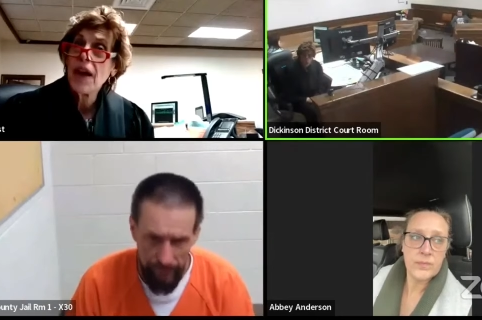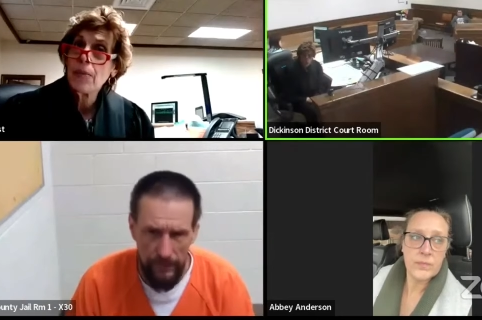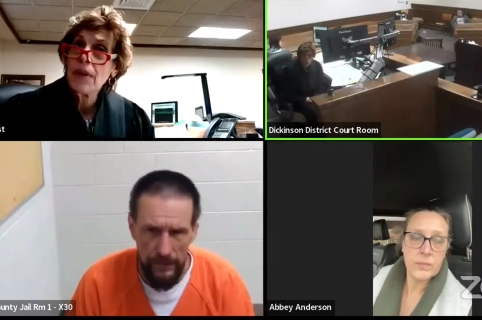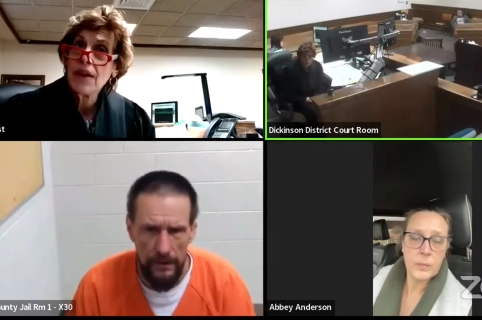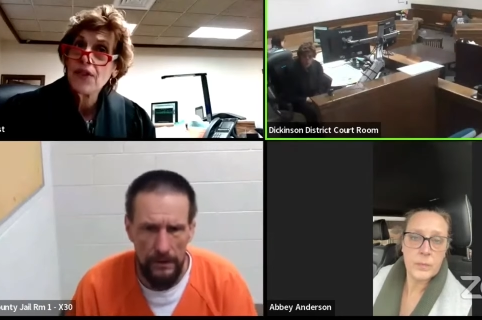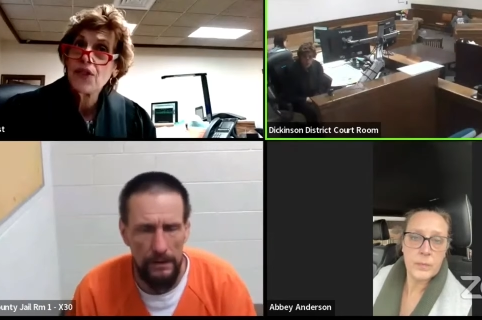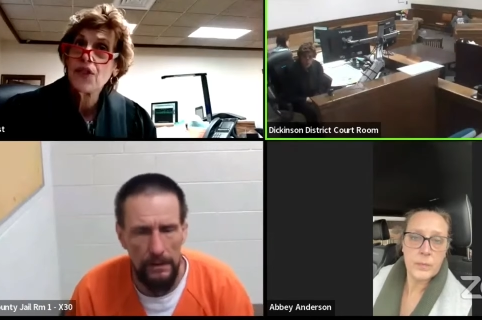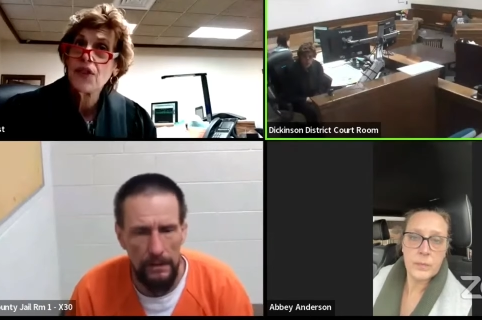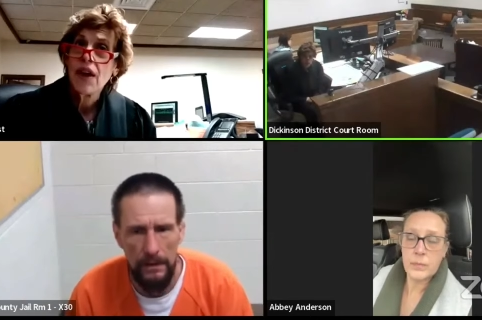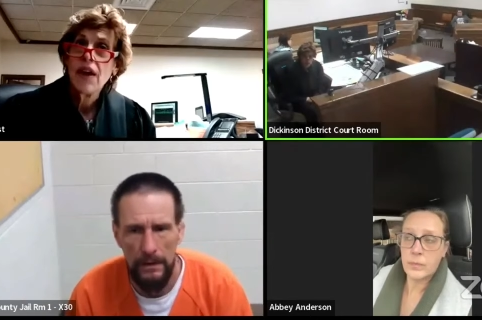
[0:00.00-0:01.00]
Speaker 1: what that
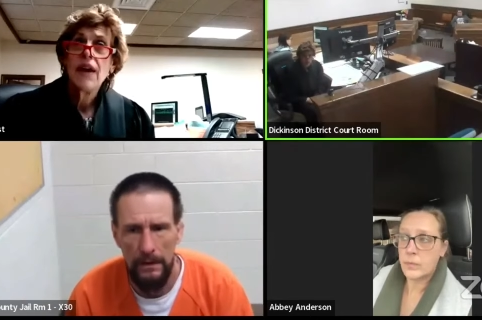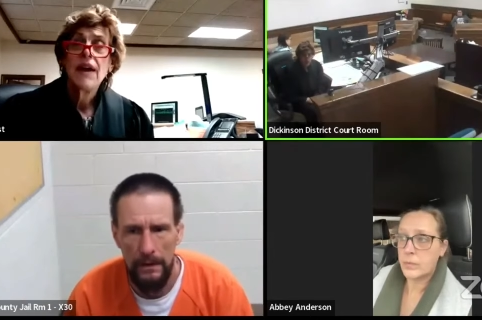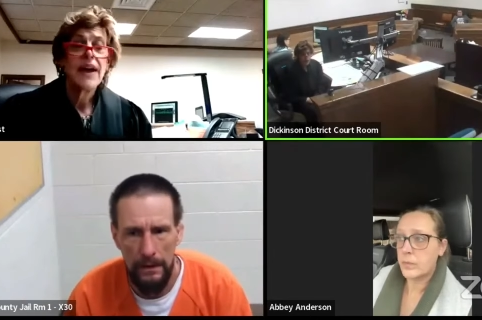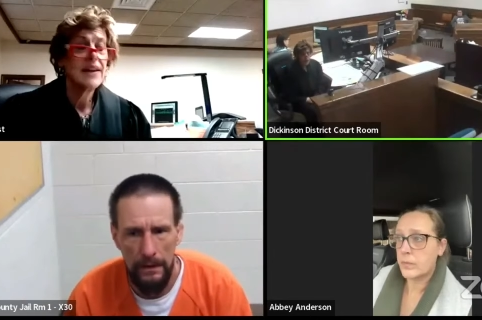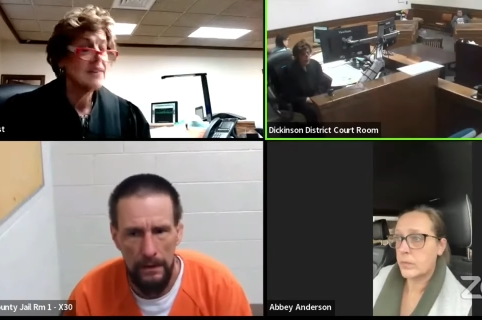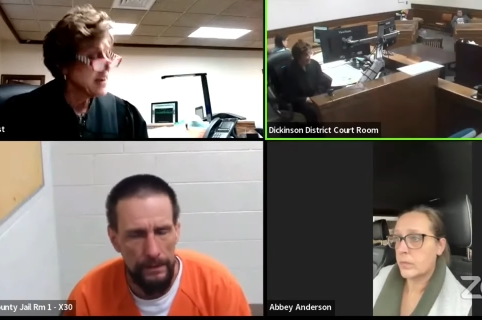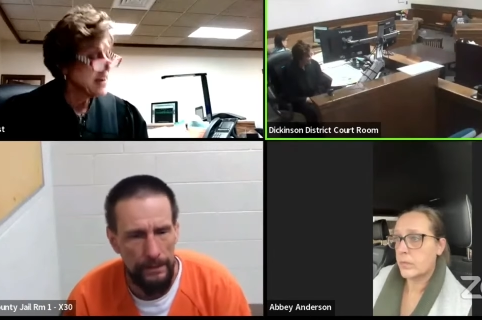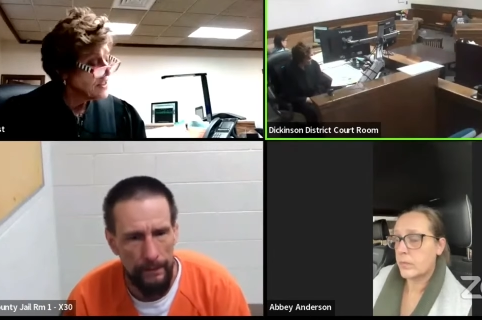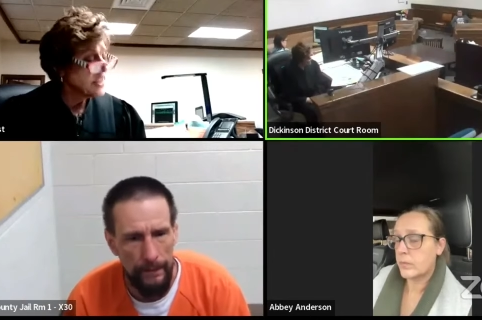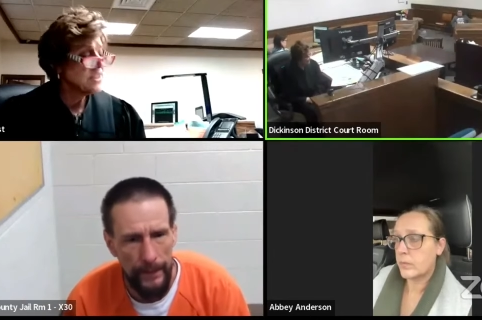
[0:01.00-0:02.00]
means is, and
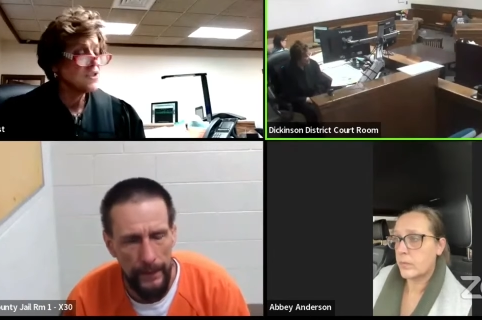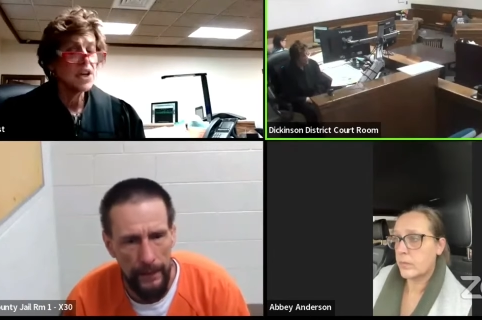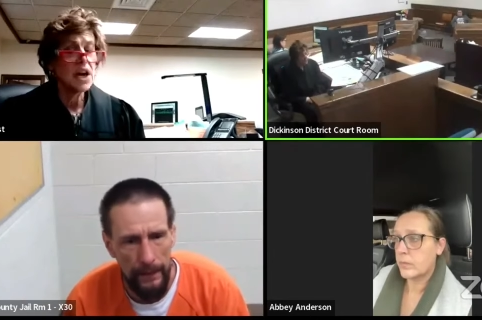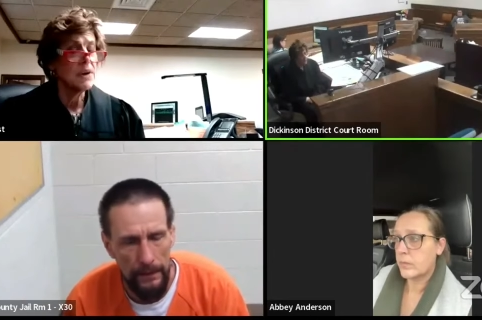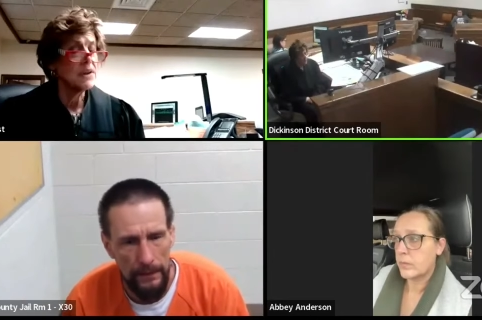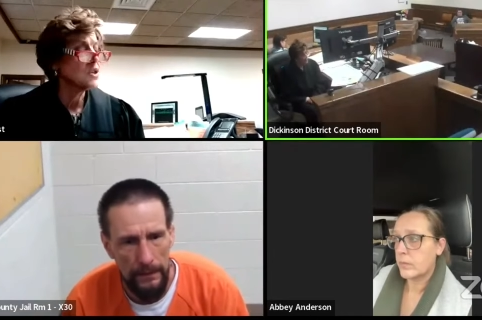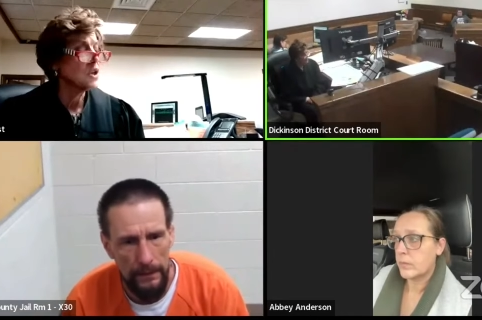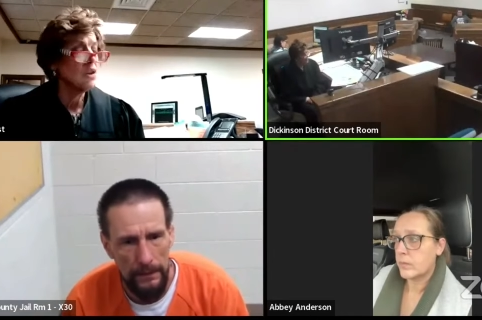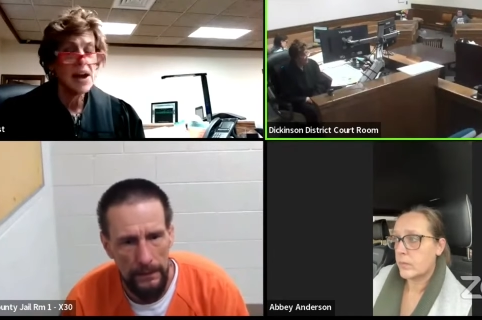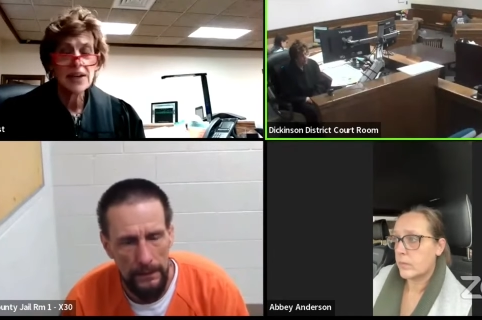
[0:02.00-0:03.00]
like I said to start
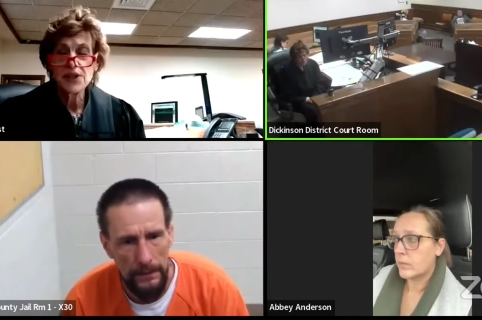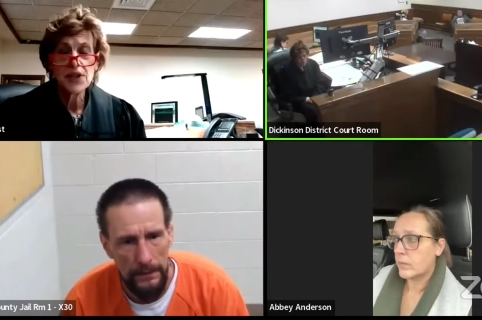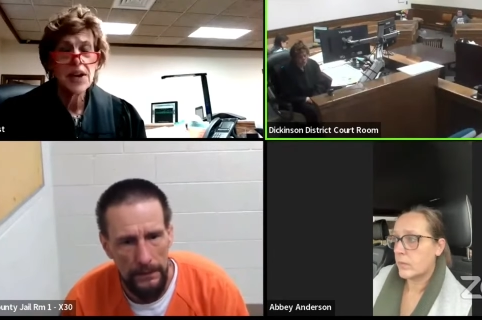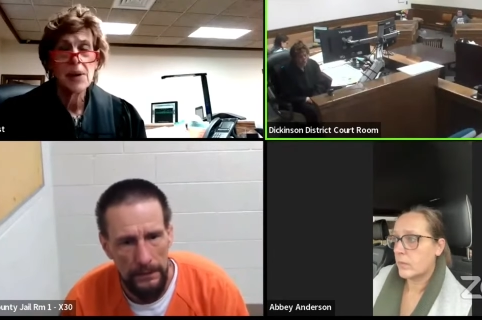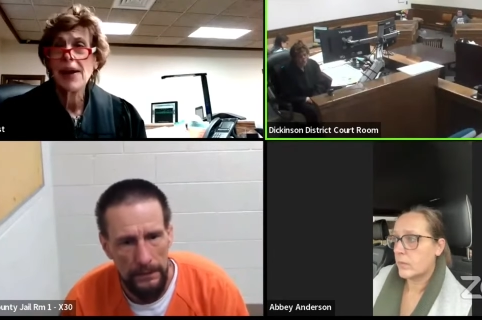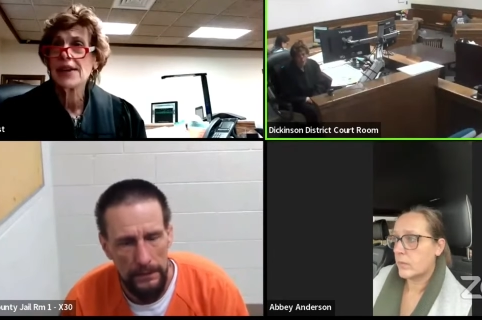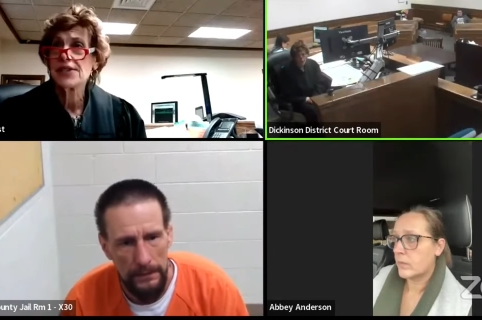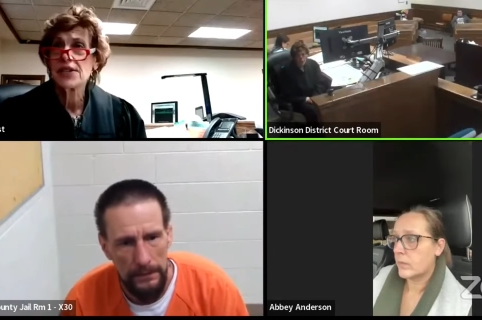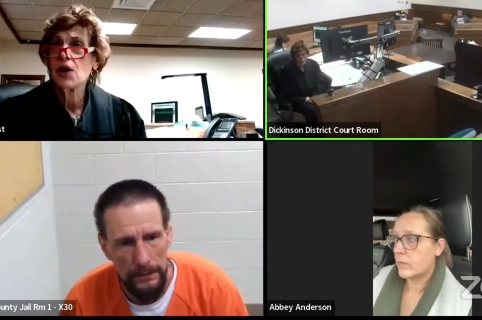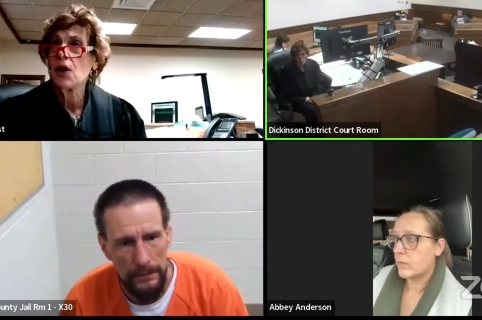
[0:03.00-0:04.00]
with, so long as you
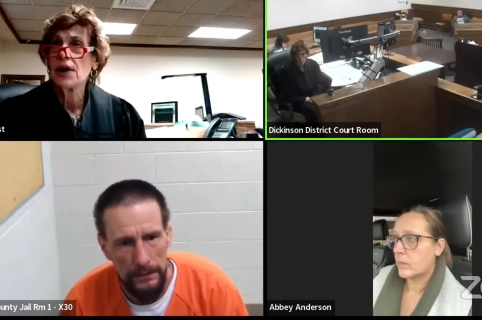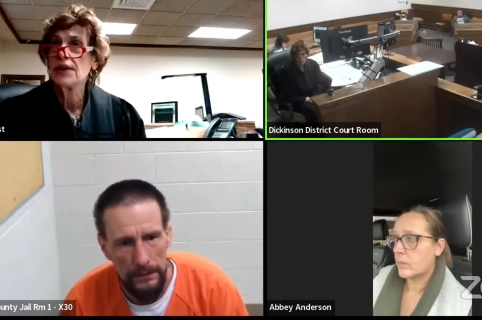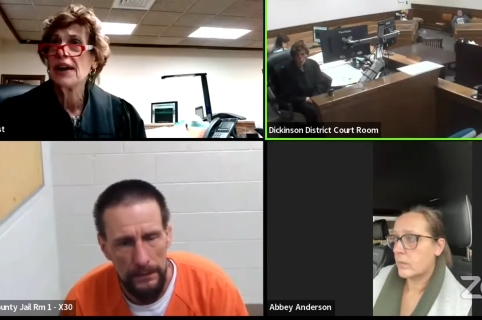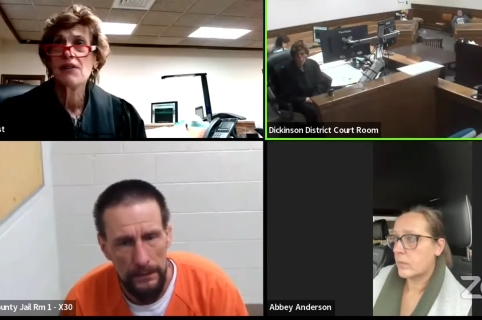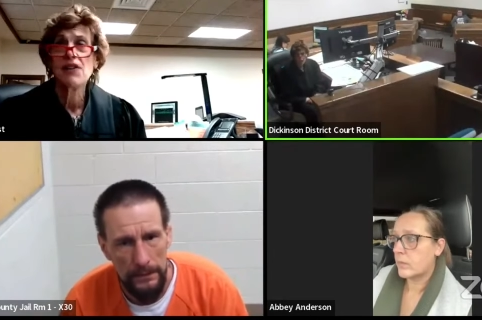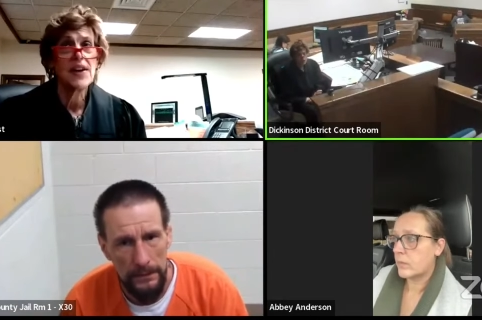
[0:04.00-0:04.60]
come back to court,